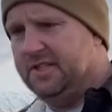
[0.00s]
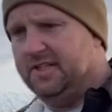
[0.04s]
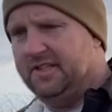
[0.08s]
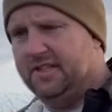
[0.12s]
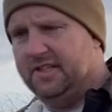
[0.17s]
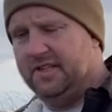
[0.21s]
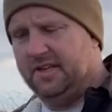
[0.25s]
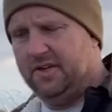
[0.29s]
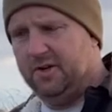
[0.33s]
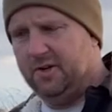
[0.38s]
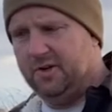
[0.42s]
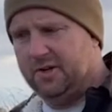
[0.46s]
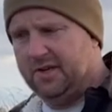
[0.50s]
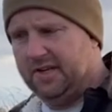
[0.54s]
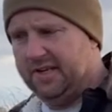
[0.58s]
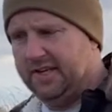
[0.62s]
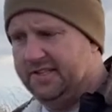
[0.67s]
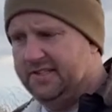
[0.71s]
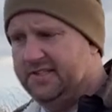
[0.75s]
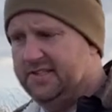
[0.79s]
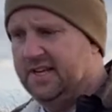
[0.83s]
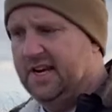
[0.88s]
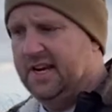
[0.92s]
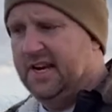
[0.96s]
and the goat
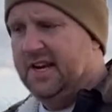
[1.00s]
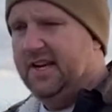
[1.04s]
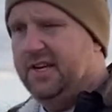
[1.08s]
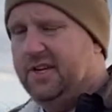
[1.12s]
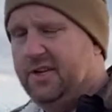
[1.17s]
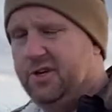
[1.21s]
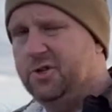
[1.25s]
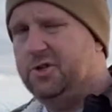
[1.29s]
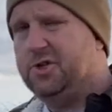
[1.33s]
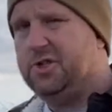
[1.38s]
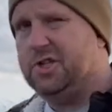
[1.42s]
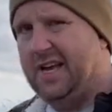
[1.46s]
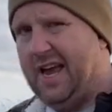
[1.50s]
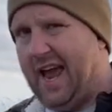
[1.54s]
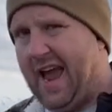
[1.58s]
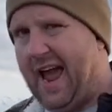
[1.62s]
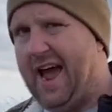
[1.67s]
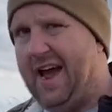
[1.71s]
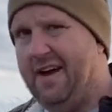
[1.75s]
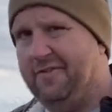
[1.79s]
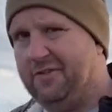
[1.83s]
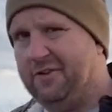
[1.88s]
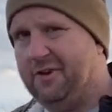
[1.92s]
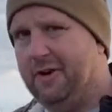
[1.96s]
kids, usually
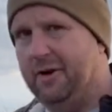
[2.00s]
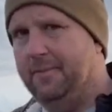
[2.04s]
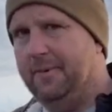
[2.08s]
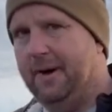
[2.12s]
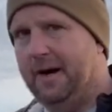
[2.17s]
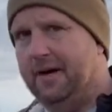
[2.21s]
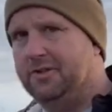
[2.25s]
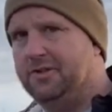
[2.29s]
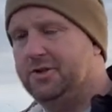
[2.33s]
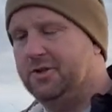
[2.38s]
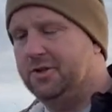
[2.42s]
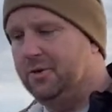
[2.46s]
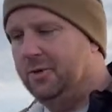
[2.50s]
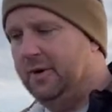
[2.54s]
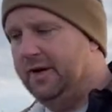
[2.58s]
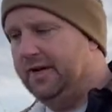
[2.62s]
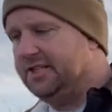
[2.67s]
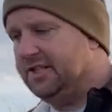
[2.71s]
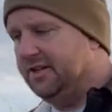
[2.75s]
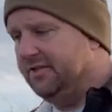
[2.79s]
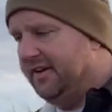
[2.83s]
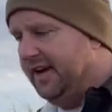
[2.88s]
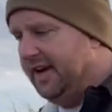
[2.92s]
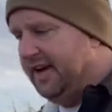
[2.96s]
after about 2
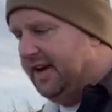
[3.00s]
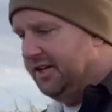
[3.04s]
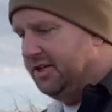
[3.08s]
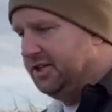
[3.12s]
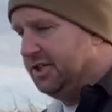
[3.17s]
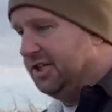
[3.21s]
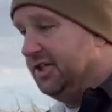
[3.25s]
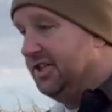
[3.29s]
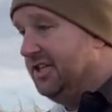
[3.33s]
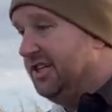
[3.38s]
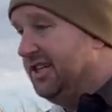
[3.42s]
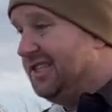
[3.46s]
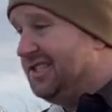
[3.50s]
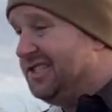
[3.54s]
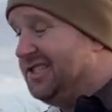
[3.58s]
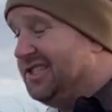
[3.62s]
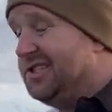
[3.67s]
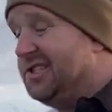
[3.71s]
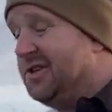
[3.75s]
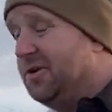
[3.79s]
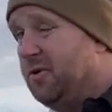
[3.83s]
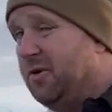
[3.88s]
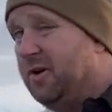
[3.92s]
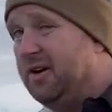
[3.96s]
weeks of age. And this
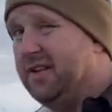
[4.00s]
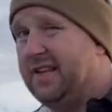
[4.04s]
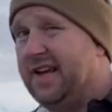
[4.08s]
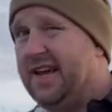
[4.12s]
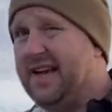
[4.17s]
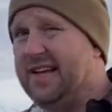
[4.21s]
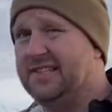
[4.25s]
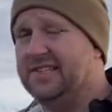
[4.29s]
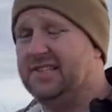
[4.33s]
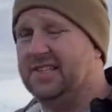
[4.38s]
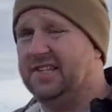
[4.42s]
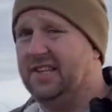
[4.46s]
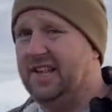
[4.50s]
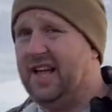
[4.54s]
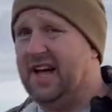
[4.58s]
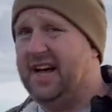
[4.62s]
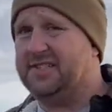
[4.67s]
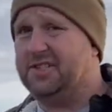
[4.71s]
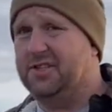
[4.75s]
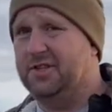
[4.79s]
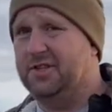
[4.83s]
is the one that has a lot